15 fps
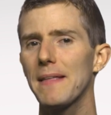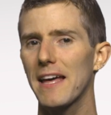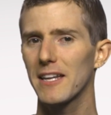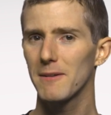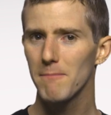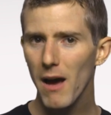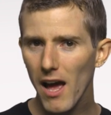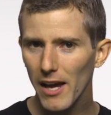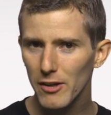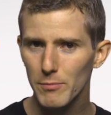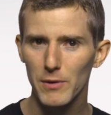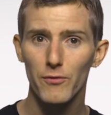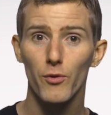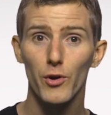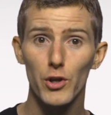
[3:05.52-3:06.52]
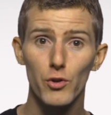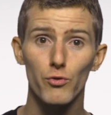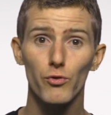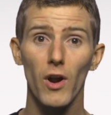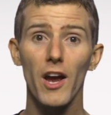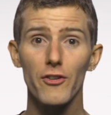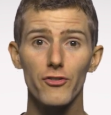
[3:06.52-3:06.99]
that in mind before you
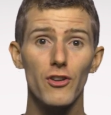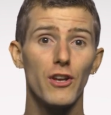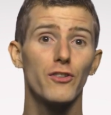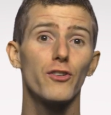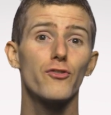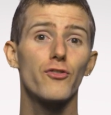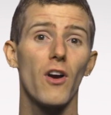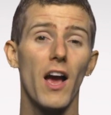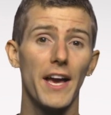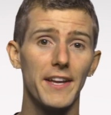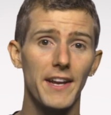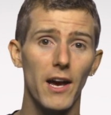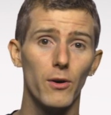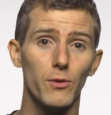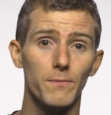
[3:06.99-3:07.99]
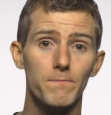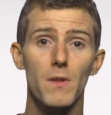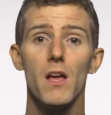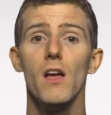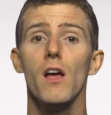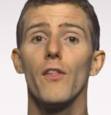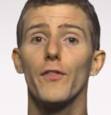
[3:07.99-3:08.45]
rush to try it out.
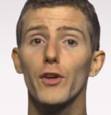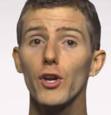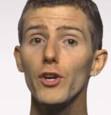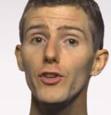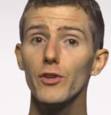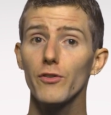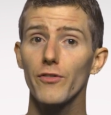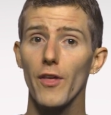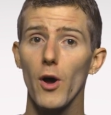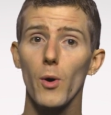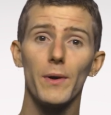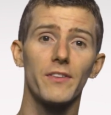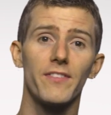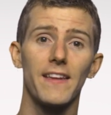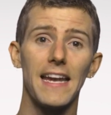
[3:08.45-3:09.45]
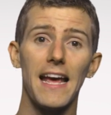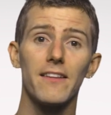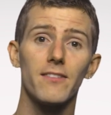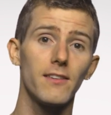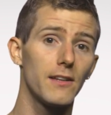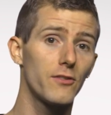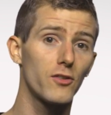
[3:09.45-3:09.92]
The good news, though, is that
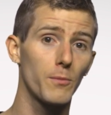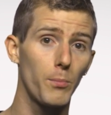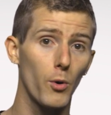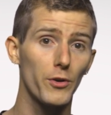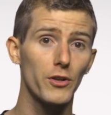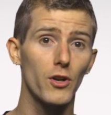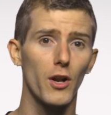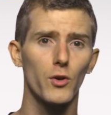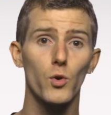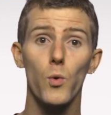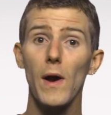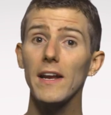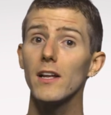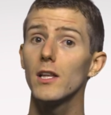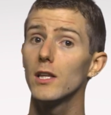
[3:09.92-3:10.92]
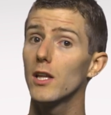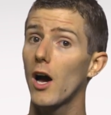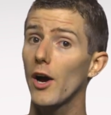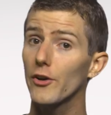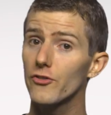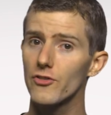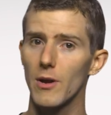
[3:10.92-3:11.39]
Ansel is supported on quite a
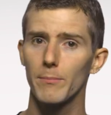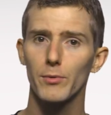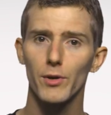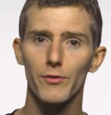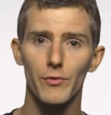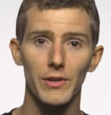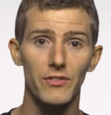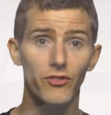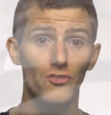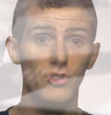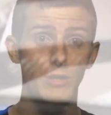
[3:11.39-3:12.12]
large number of recent